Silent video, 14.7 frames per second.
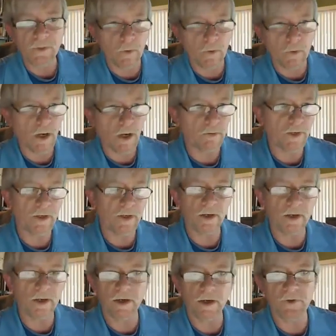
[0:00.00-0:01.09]
the
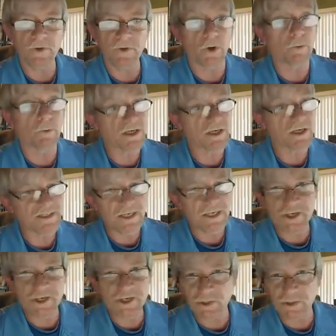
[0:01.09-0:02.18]
quality of your
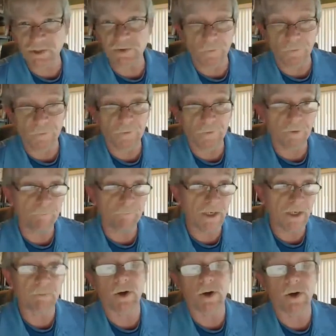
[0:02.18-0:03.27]
presentation, nor
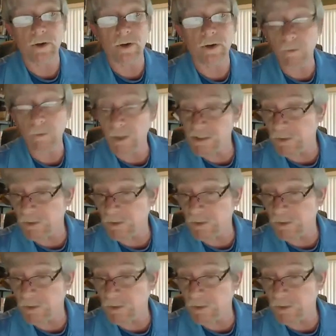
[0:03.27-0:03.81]
BigMarker.